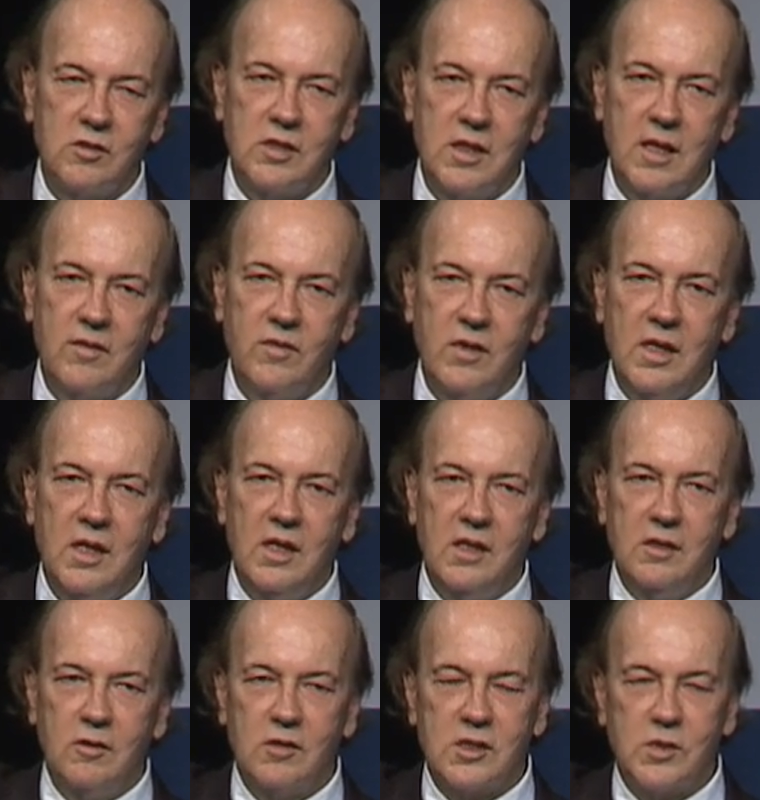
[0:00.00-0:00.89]
So you're
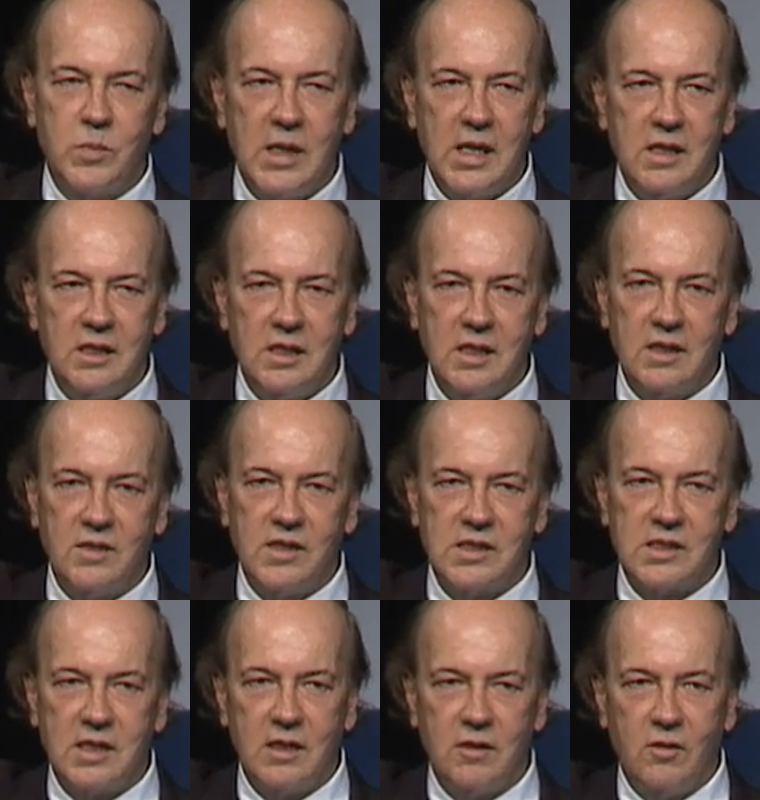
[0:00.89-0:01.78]
expanding,
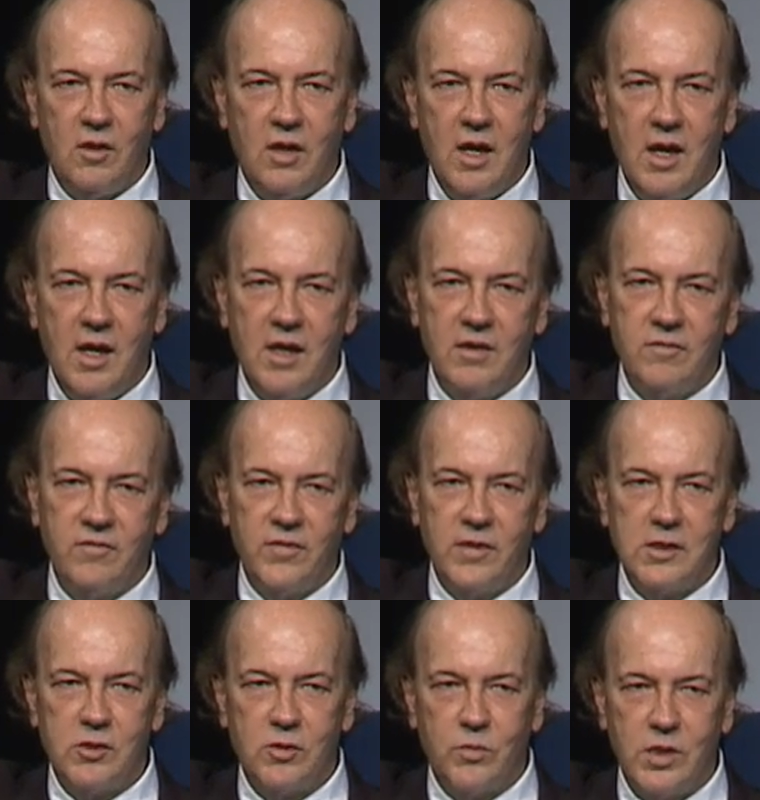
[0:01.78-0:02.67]
things get a little hot,
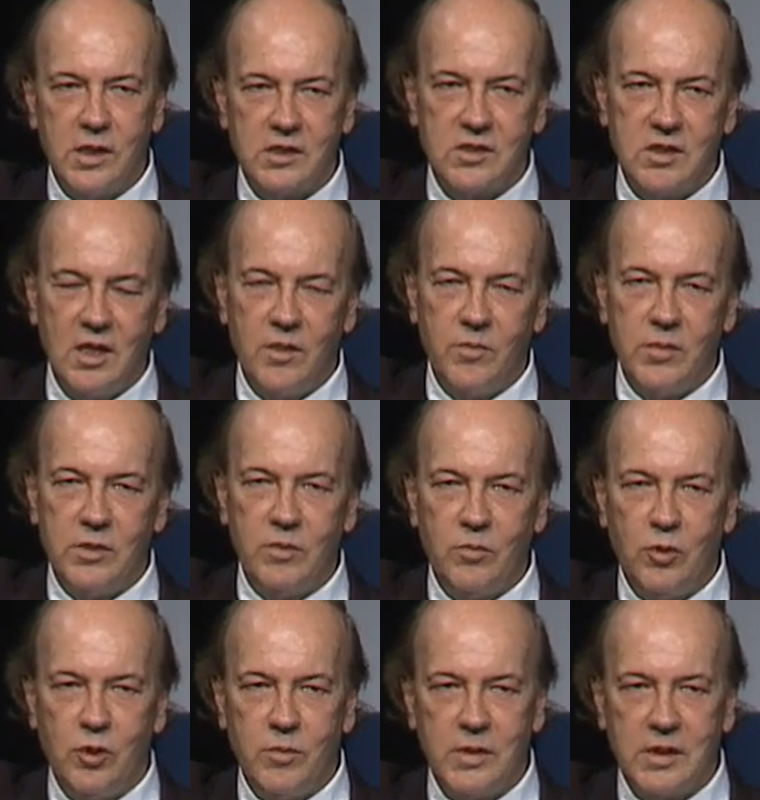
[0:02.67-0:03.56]
inflation picks up,
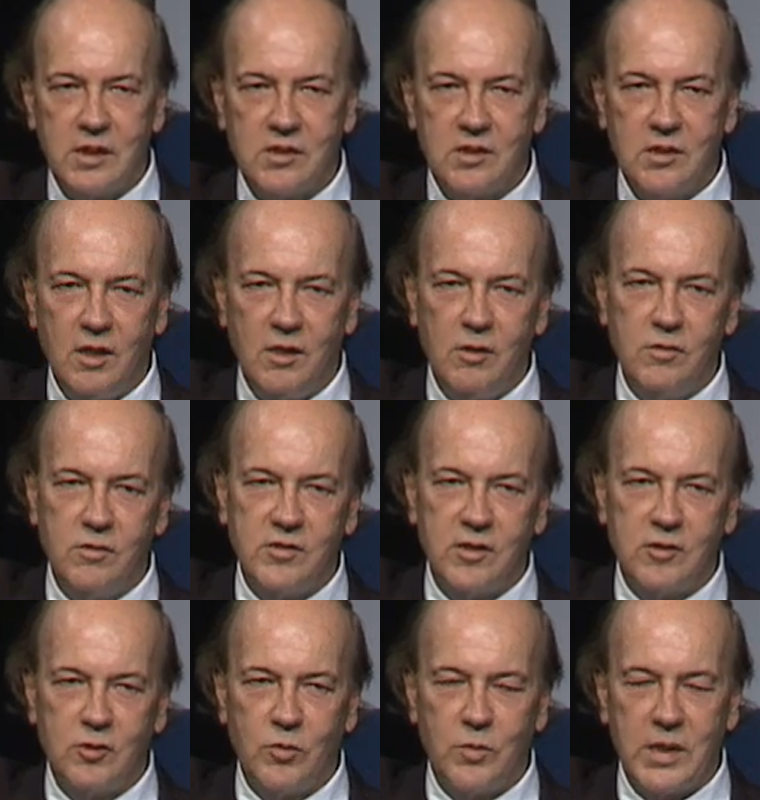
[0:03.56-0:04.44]
unemployment gets low,
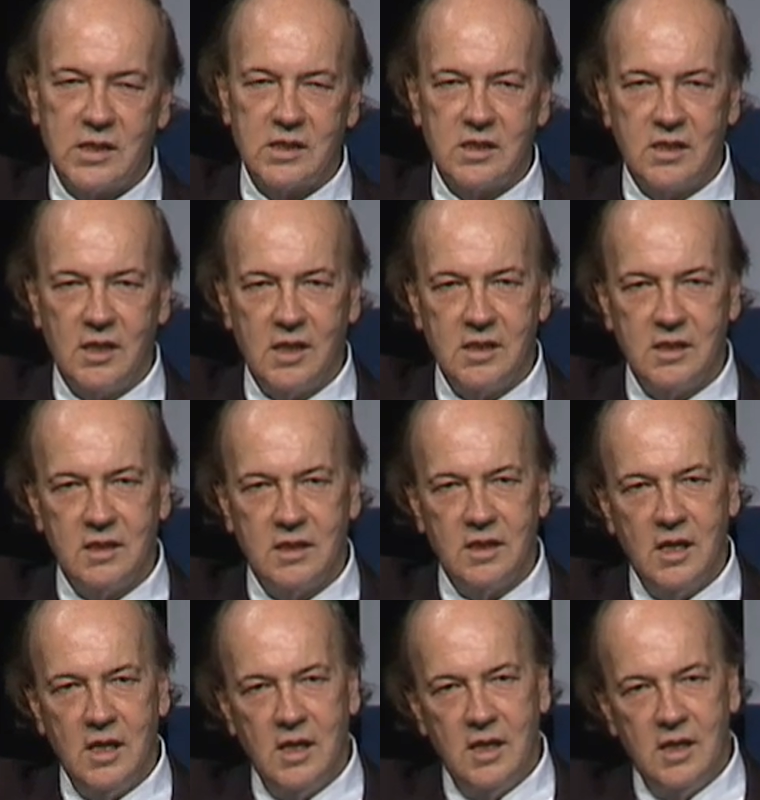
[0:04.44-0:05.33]
central banks
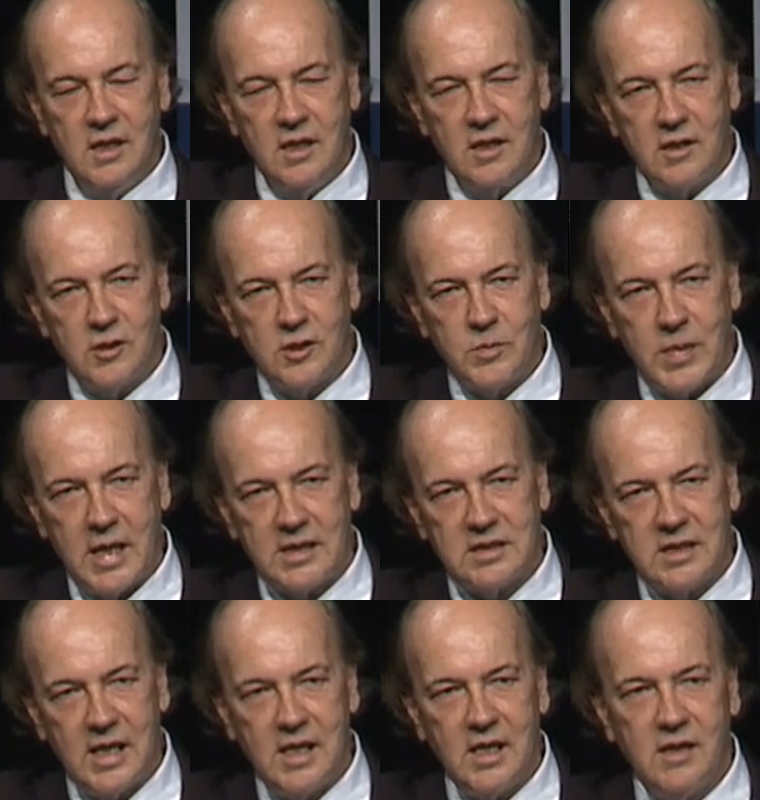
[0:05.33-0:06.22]
tighten, it goes
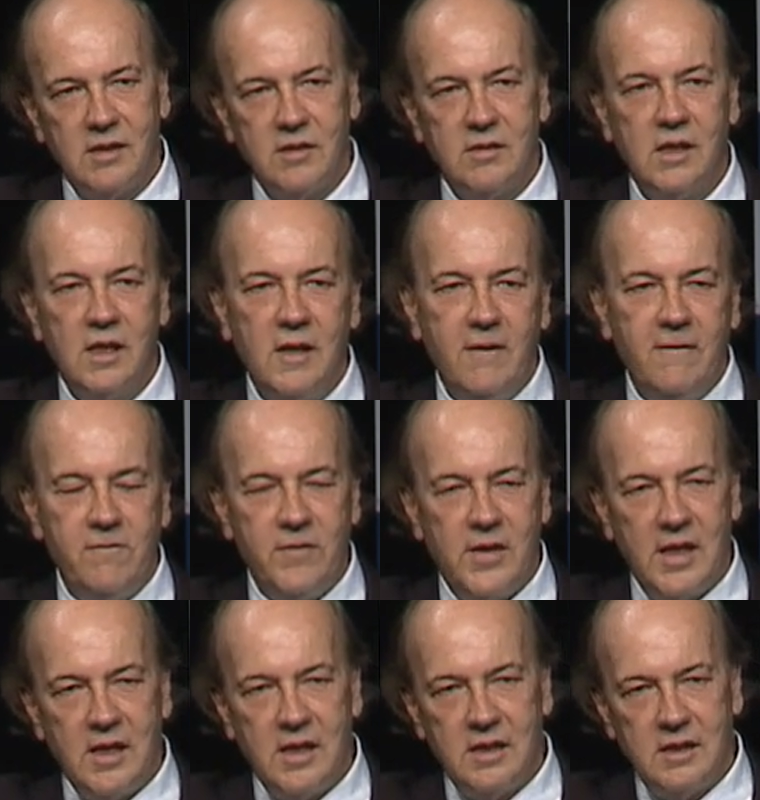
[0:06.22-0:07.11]
back down,
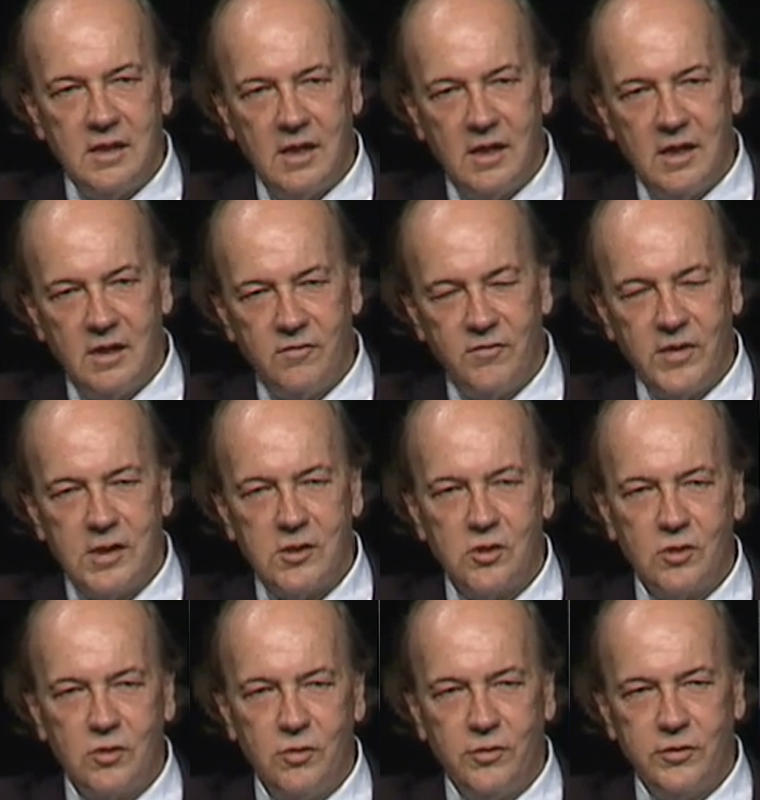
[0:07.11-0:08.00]
then
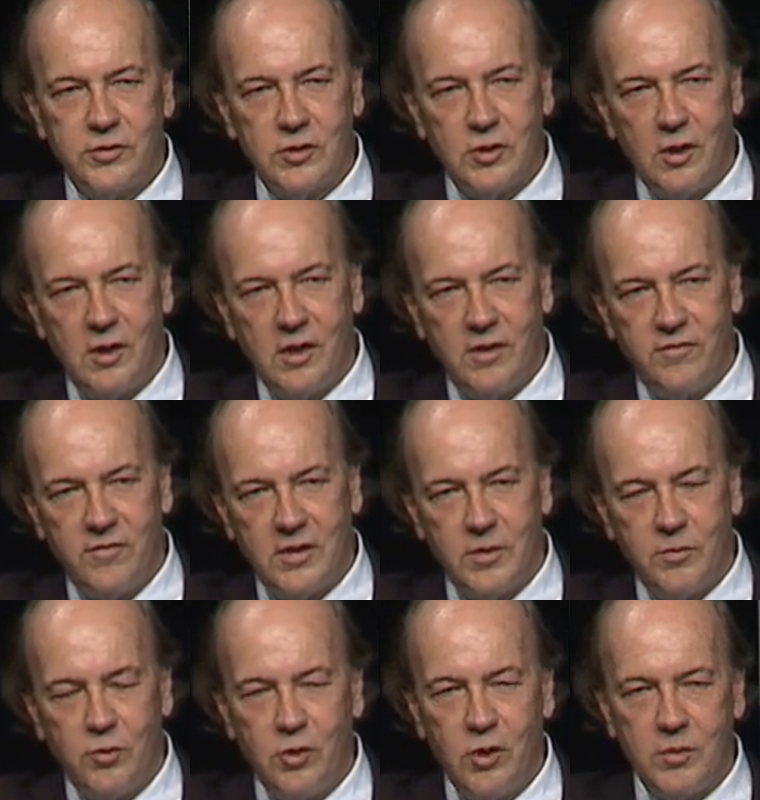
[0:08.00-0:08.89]
inflation cools off,
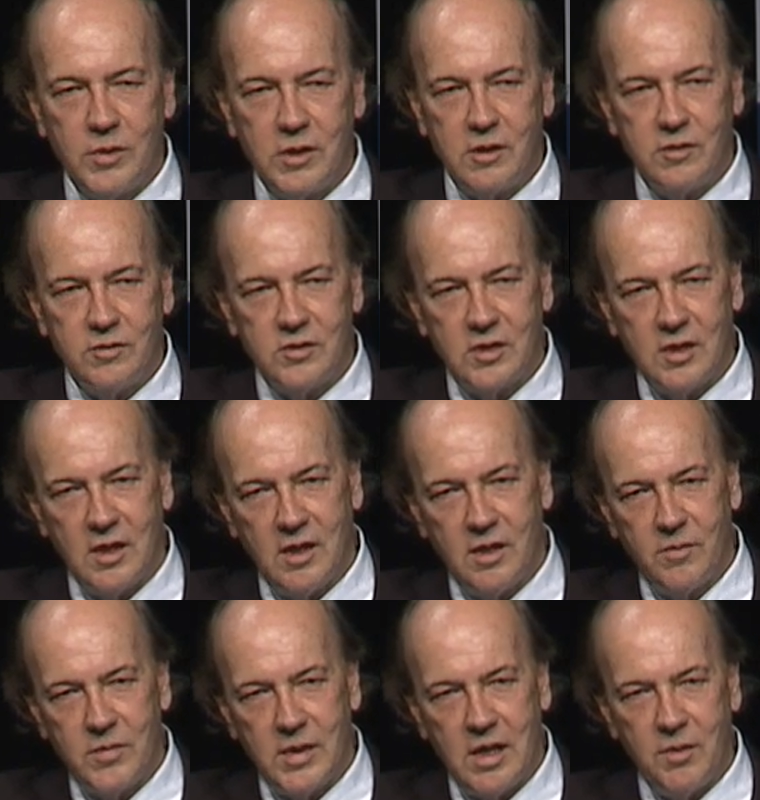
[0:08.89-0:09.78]
unemployment goes
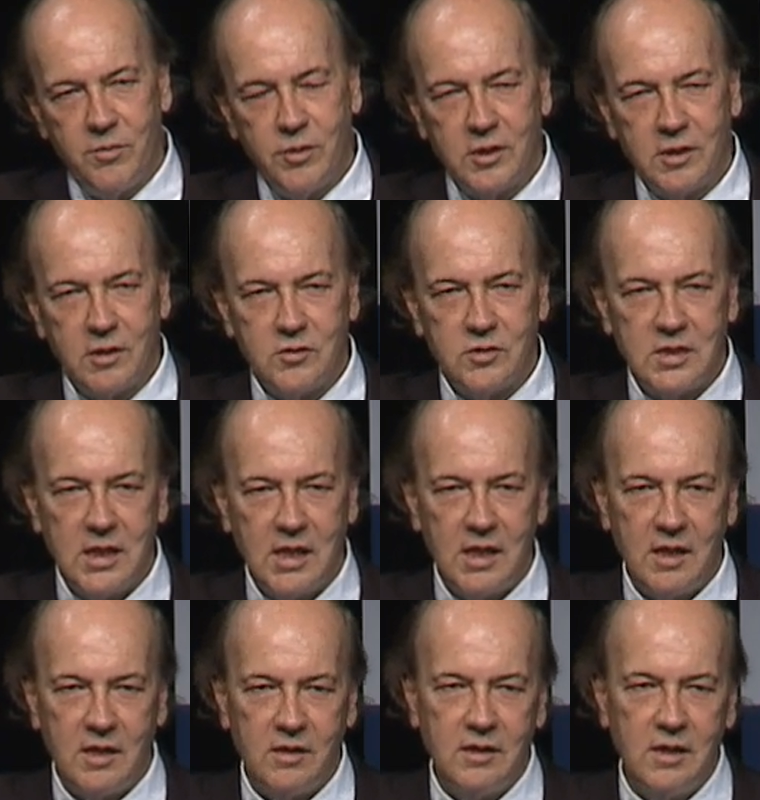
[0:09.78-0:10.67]
up, output goes
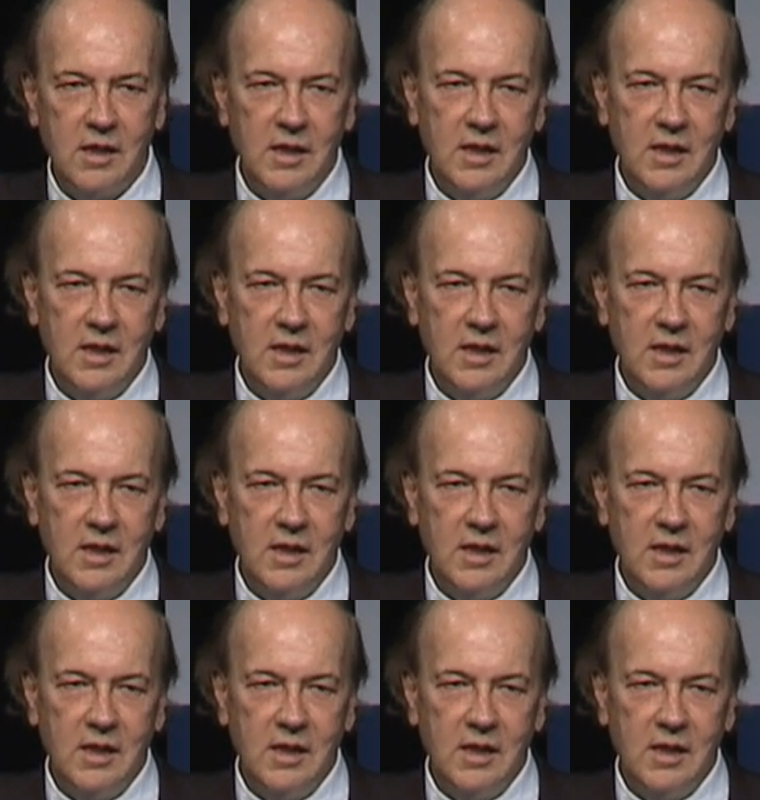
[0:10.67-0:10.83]
down,